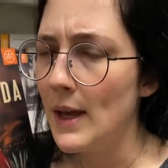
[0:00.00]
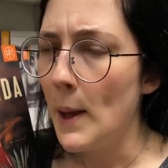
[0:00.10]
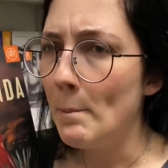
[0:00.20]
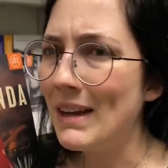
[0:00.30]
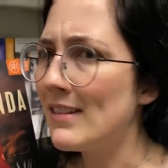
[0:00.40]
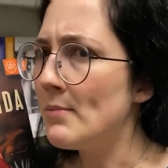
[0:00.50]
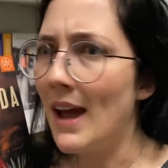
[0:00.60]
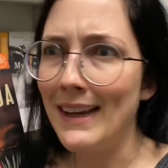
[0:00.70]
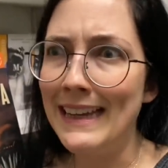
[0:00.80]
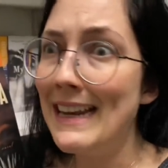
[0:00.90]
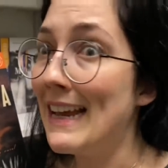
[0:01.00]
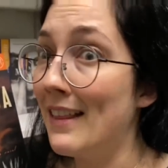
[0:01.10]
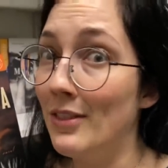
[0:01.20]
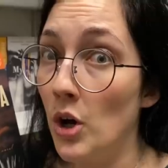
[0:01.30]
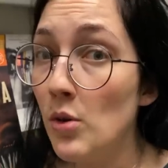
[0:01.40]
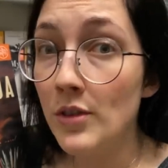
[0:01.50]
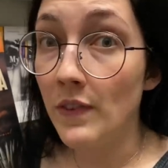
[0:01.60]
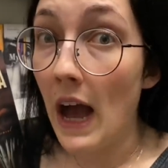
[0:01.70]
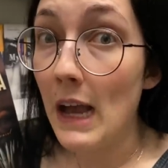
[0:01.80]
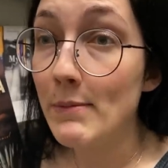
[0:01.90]
Because I'm not getting those
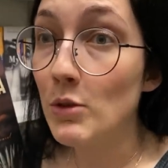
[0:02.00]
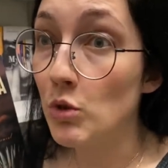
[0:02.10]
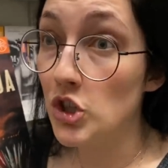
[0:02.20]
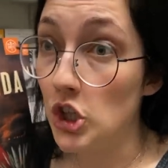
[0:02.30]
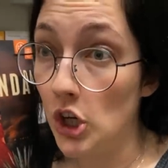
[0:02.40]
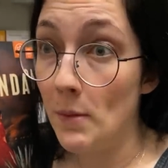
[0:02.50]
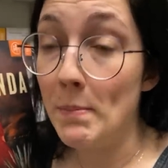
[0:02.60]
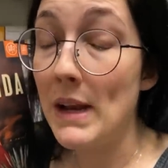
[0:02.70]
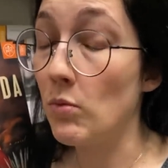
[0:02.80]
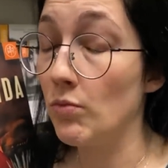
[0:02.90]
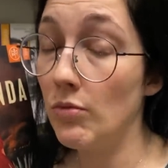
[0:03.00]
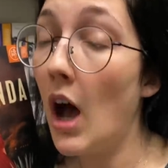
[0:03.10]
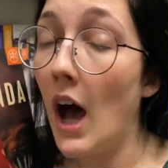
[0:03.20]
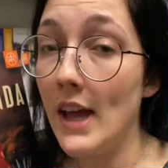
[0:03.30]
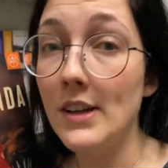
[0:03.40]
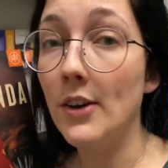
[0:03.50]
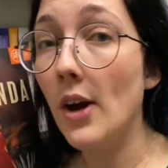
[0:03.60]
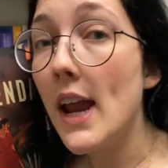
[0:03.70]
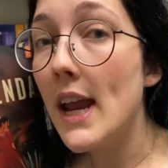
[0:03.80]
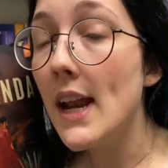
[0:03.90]
vibes, which could have been hot and
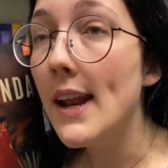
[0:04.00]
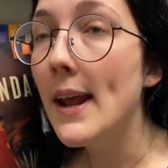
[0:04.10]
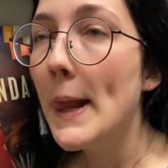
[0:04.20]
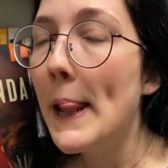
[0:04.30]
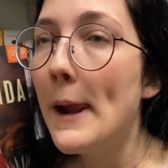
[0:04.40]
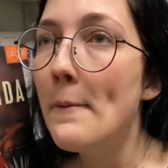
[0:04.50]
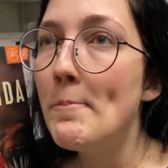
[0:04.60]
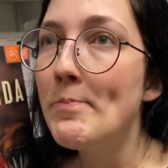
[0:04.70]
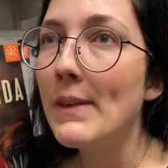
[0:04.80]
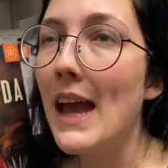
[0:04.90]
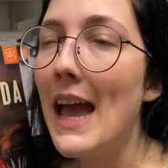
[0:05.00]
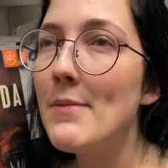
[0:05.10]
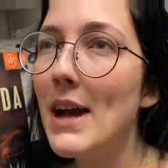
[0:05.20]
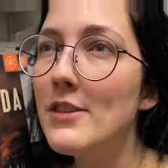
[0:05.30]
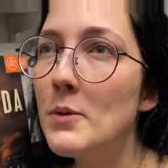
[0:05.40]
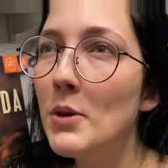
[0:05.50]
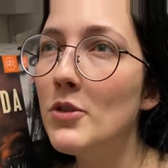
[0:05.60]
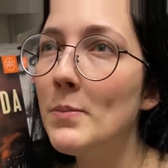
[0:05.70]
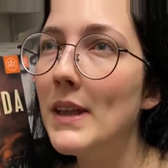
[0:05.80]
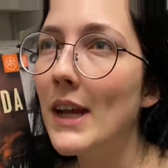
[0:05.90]
great. Am I supposed
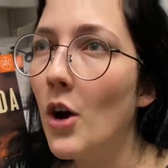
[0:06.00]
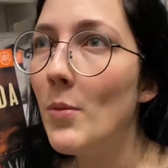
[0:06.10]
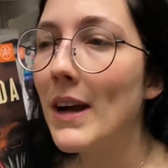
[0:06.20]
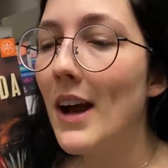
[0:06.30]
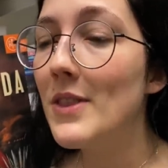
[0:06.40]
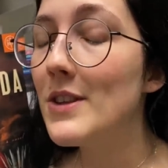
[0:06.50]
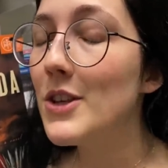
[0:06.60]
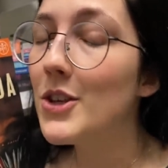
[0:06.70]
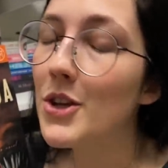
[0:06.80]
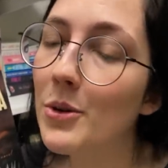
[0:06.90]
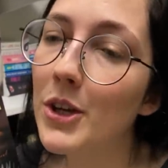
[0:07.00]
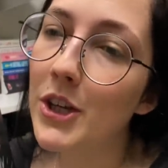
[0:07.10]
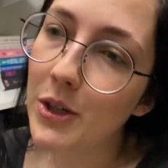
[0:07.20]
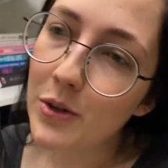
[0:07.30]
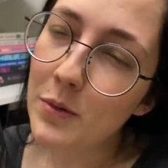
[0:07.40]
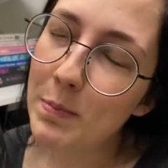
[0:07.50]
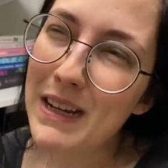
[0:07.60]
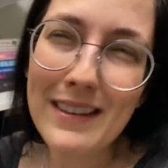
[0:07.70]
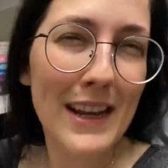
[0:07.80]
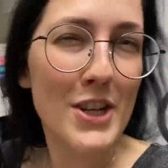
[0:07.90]
to be like, oh my God, this is so cute?
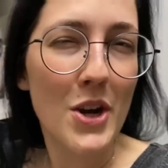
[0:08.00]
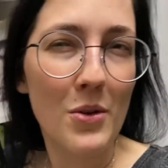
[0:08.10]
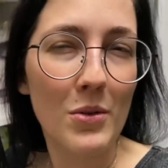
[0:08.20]
Because I don't.